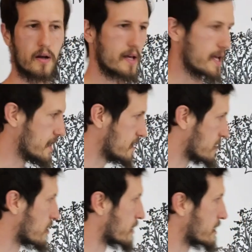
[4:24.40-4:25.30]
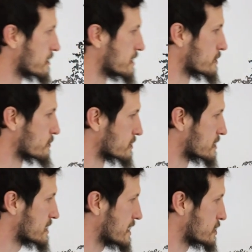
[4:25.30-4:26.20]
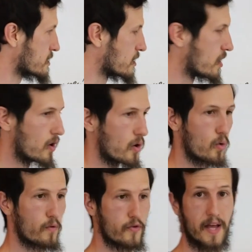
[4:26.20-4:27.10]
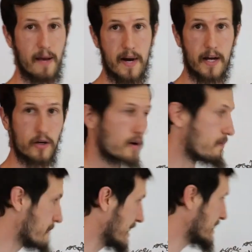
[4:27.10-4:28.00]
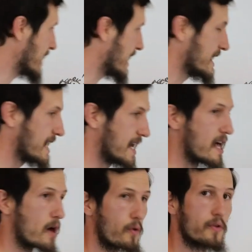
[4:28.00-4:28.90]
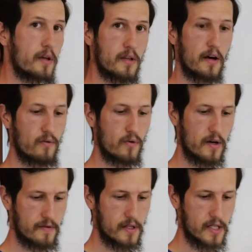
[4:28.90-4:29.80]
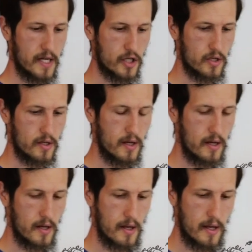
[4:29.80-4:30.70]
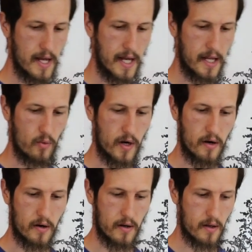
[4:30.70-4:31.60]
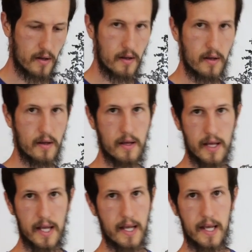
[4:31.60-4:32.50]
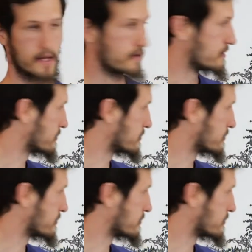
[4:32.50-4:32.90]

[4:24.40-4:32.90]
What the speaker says: in our ecological succession, or for that matter, maintain a healthy level of succession anywhere in